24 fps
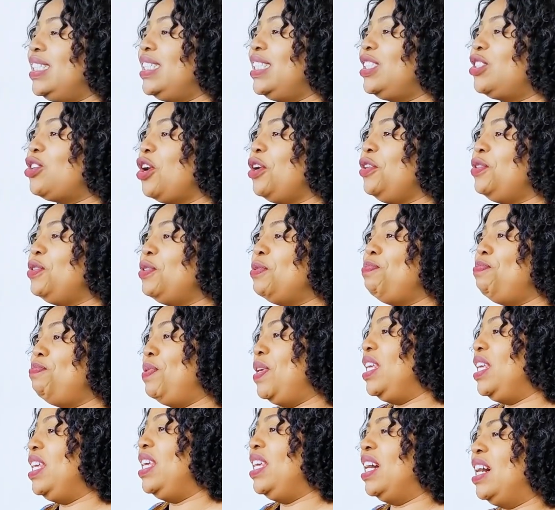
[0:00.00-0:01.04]
going to
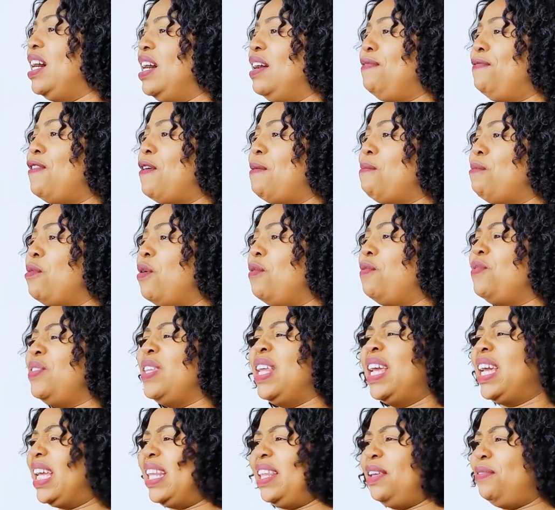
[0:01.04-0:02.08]
be a form of
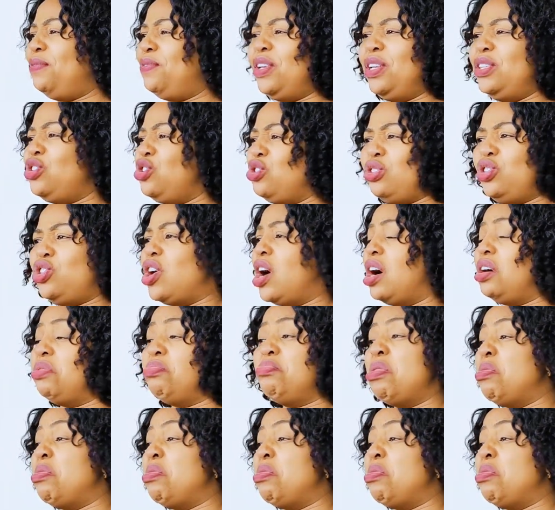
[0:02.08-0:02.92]
negative thing to your child.